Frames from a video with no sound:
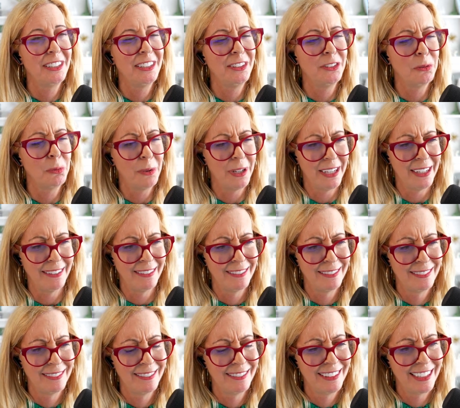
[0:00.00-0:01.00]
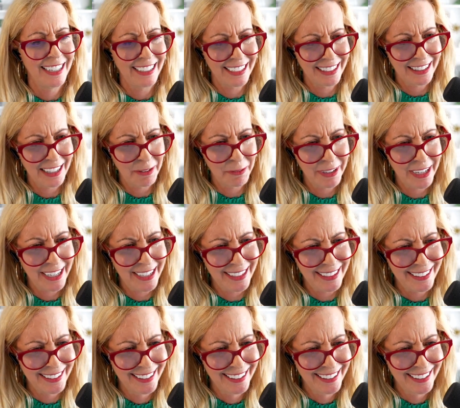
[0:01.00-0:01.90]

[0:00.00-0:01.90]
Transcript: is when. Did I get that right?